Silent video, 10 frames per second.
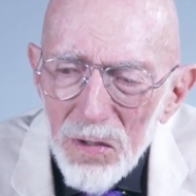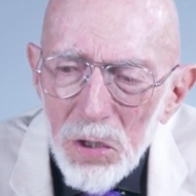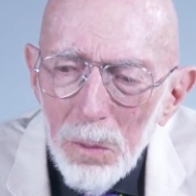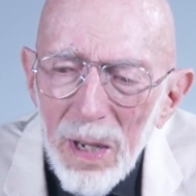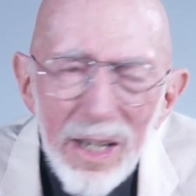
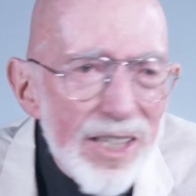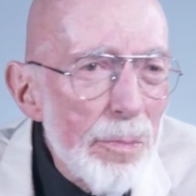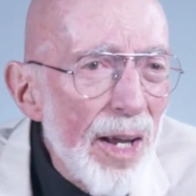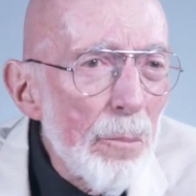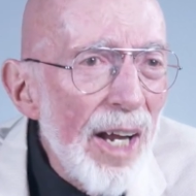so my, ex
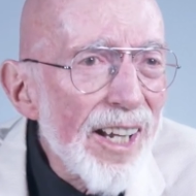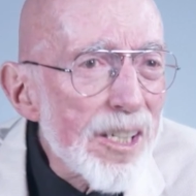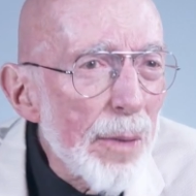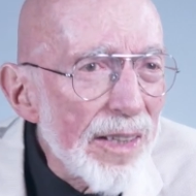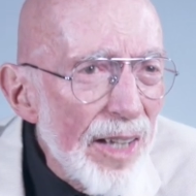my
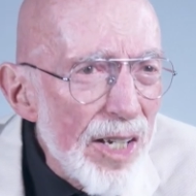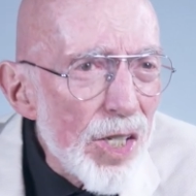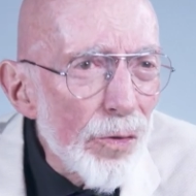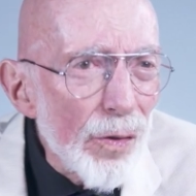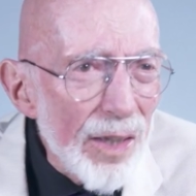
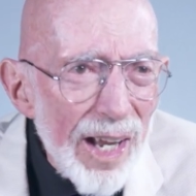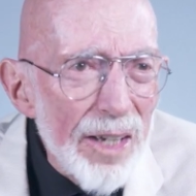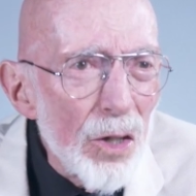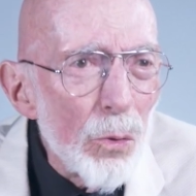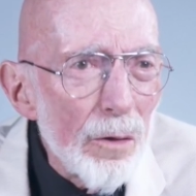expectations for
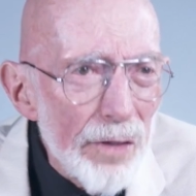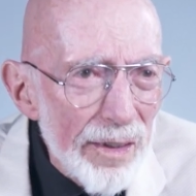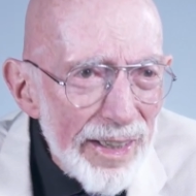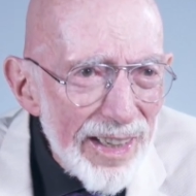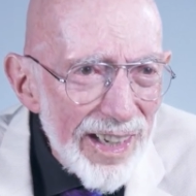LIGO were
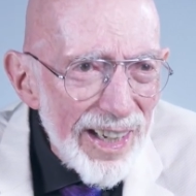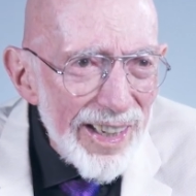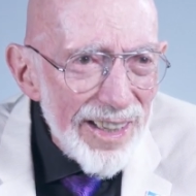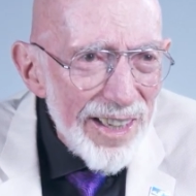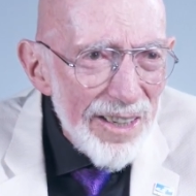very high.